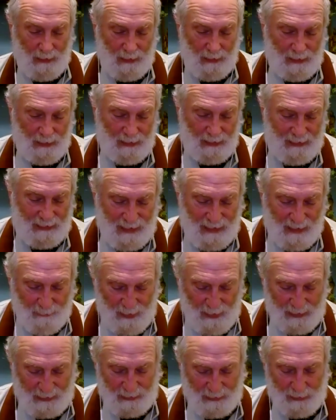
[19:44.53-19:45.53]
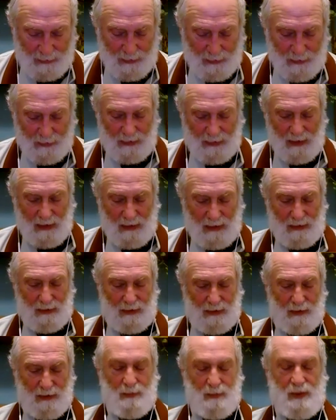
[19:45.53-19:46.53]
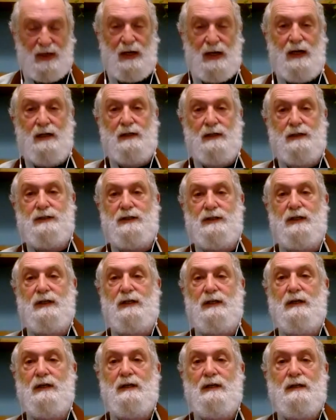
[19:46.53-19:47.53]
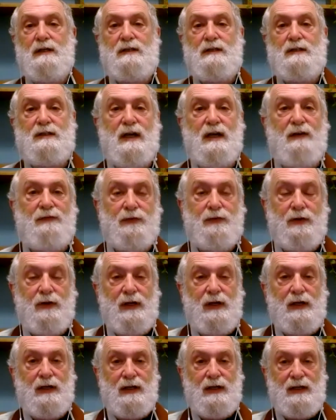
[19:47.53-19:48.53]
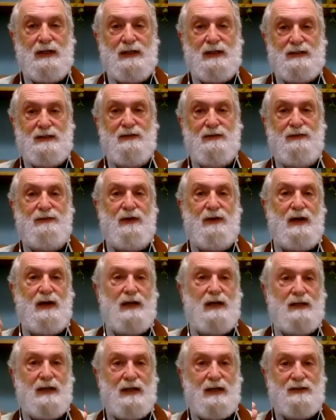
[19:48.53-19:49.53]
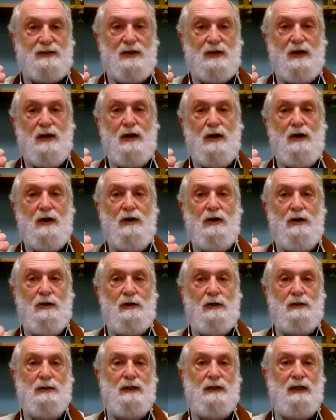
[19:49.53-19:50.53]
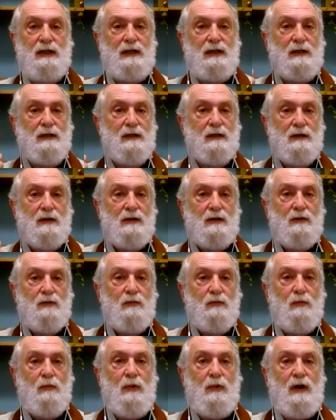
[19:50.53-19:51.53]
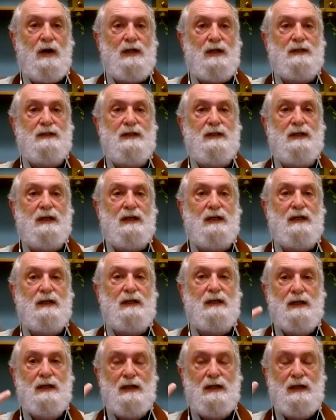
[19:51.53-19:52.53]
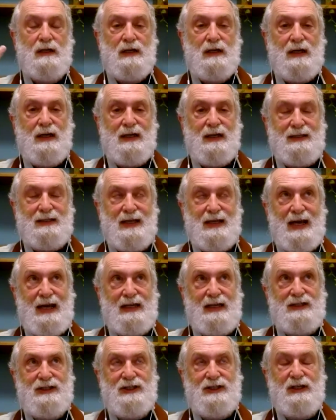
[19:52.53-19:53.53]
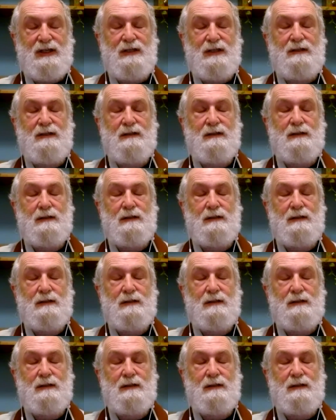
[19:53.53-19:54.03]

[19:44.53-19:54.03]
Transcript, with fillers: In Zen Master Seung Sahn's terminology, suffering is defined as holding, wanting, attaching,